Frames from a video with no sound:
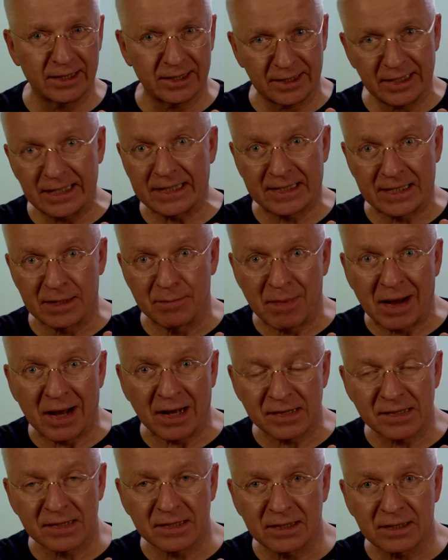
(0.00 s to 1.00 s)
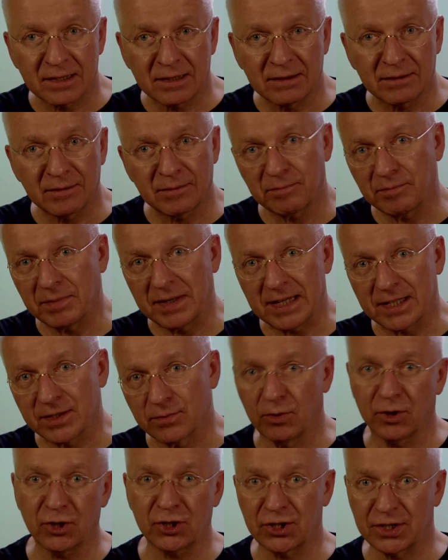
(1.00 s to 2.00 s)
It's a must. Please
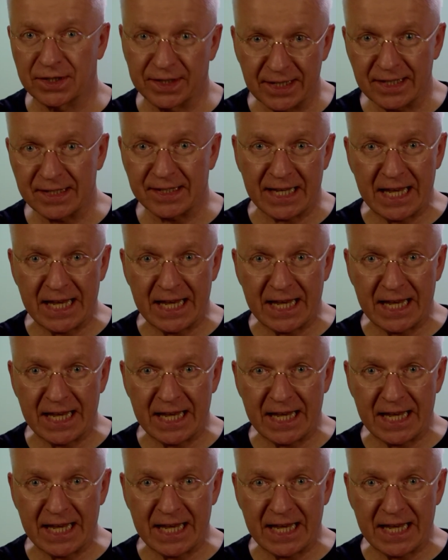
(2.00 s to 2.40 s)
watch this